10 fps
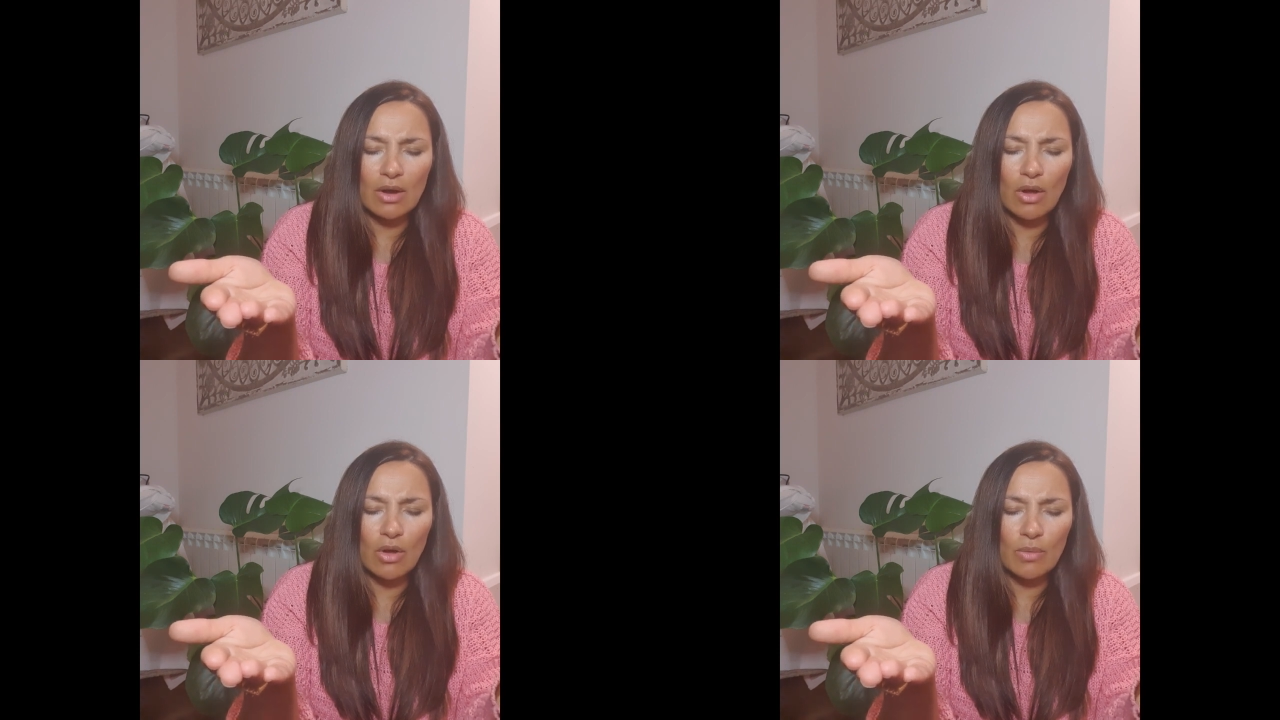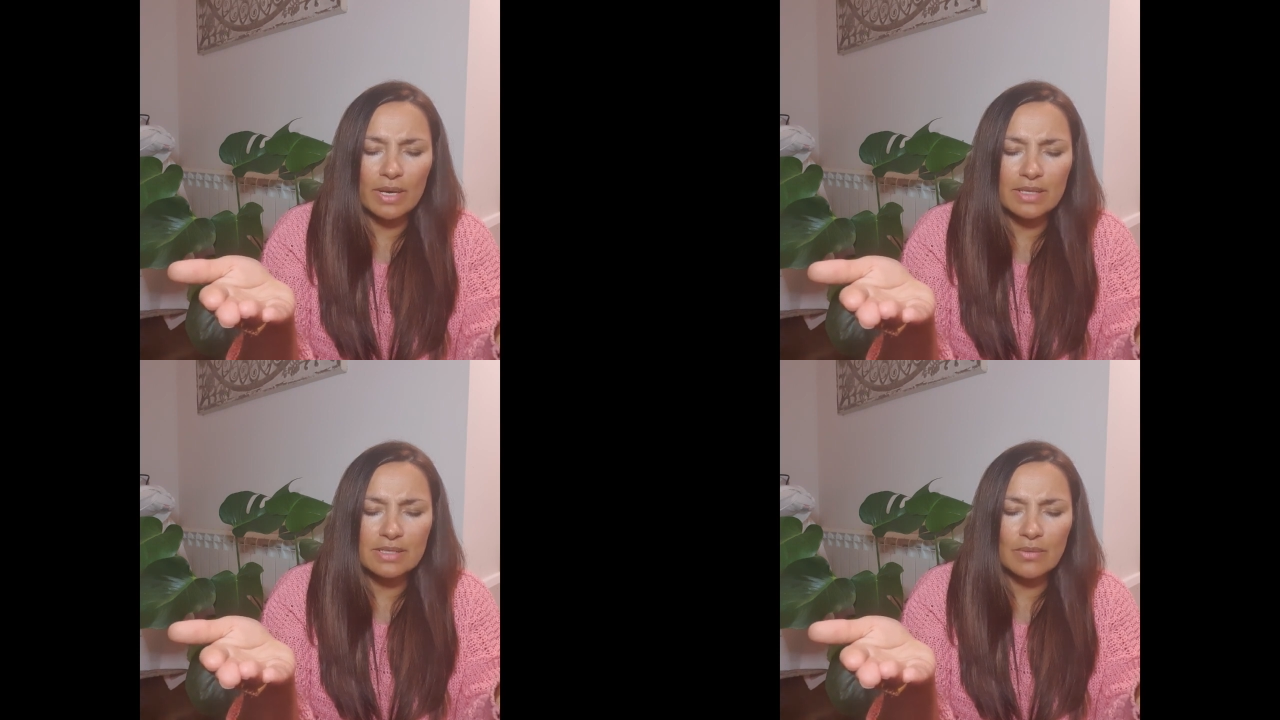
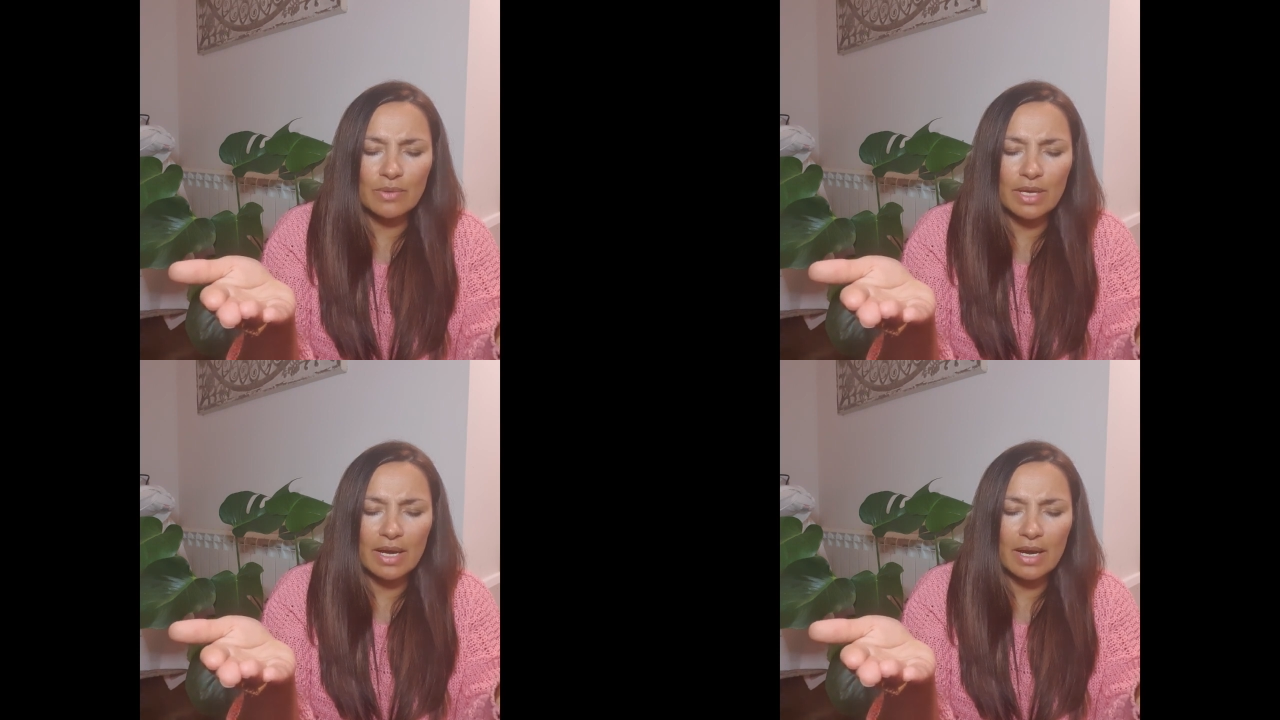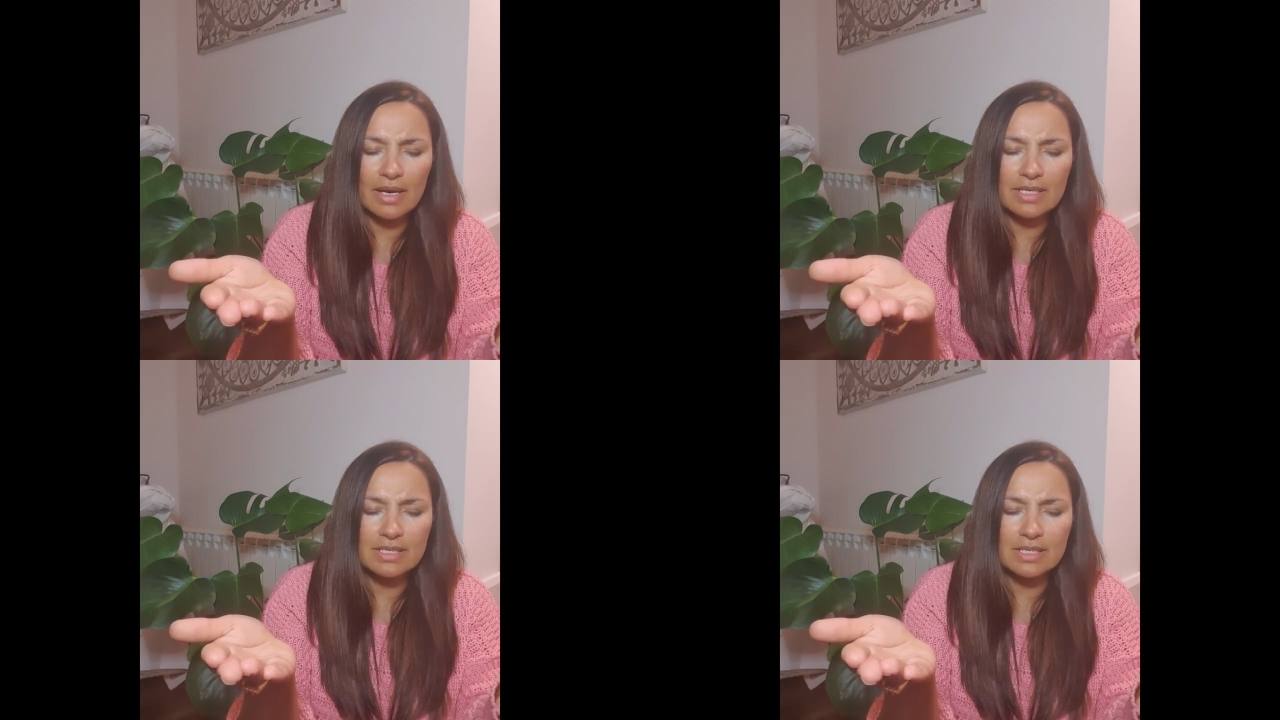always and we are
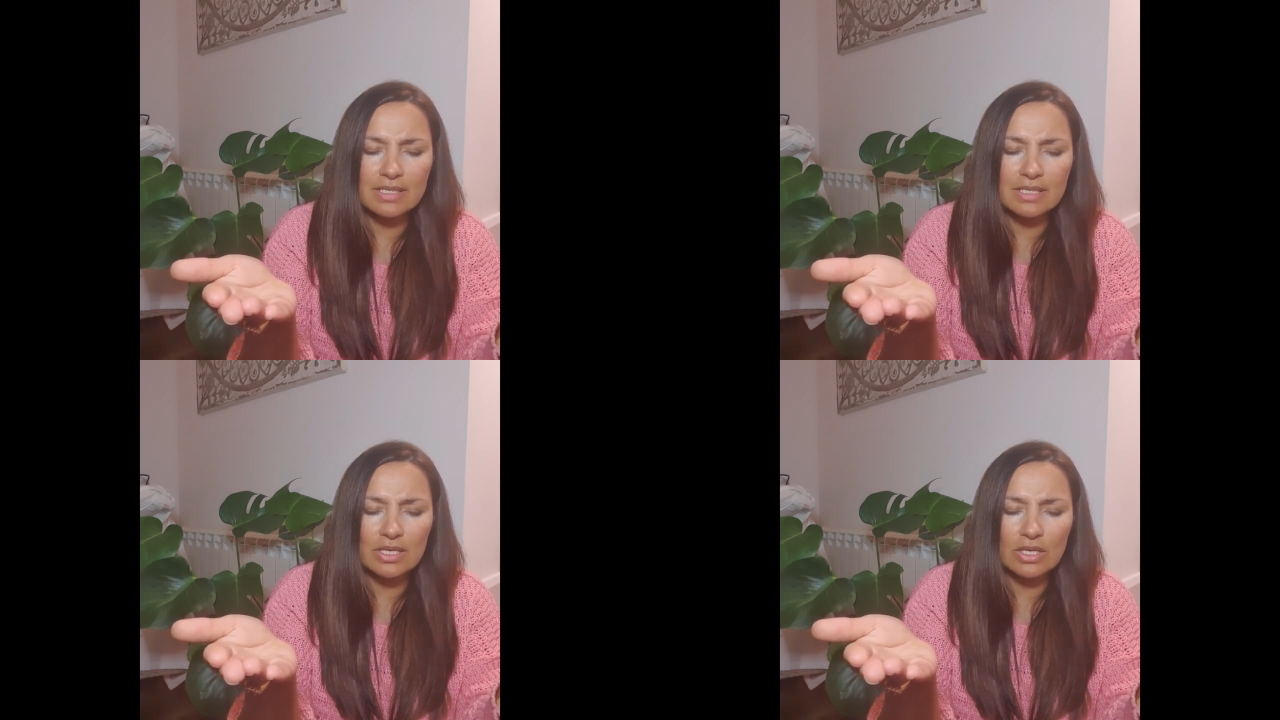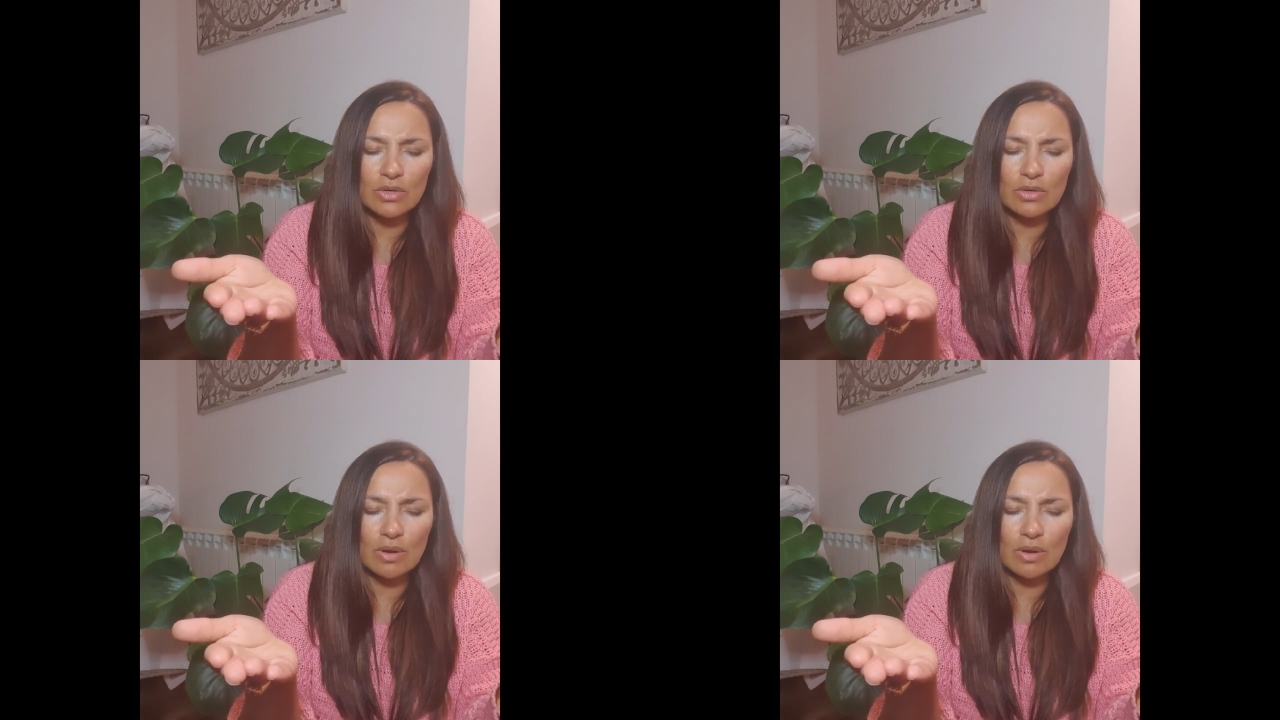assisting you